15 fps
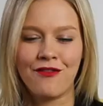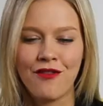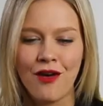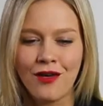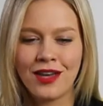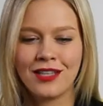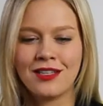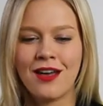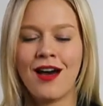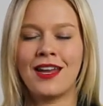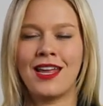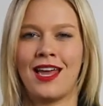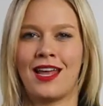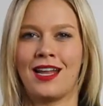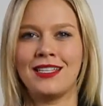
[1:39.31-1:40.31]
focus on
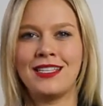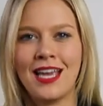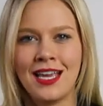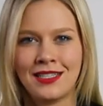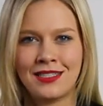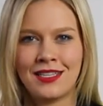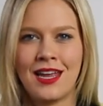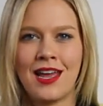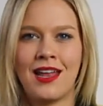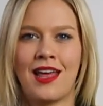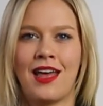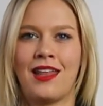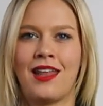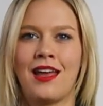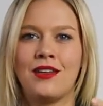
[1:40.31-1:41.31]
it, and I taste it,
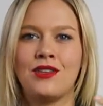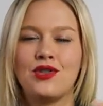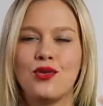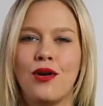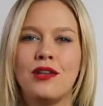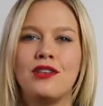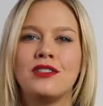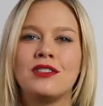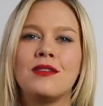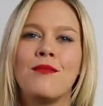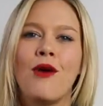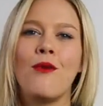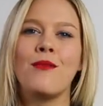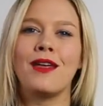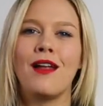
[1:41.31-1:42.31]
and I enjoy just the
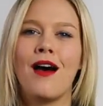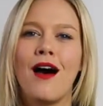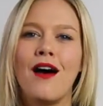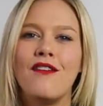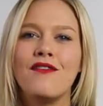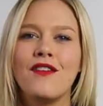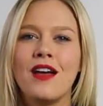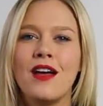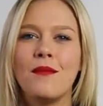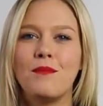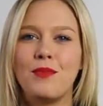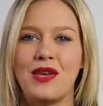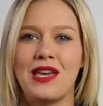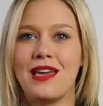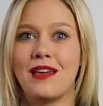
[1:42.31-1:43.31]
moment of
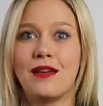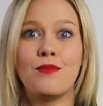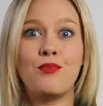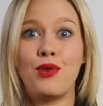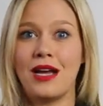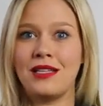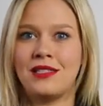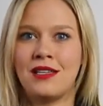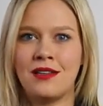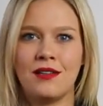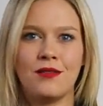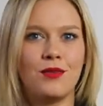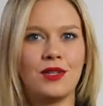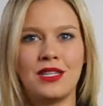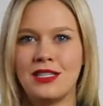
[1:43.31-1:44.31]
being present
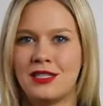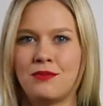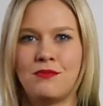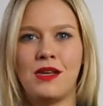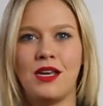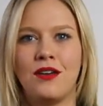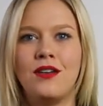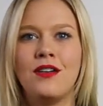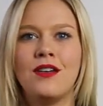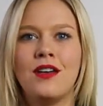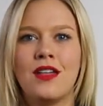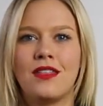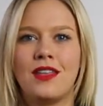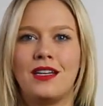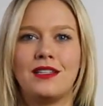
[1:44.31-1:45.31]
with this meal
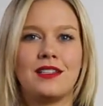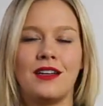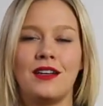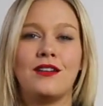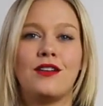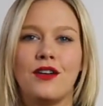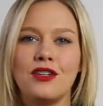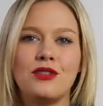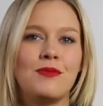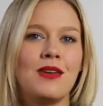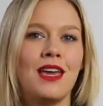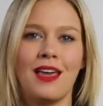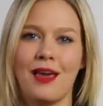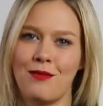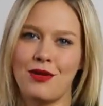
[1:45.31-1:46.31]
that is going to nourish me
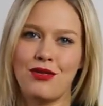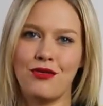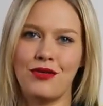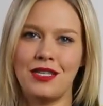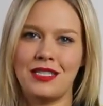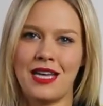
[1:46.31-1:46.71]
and get me through the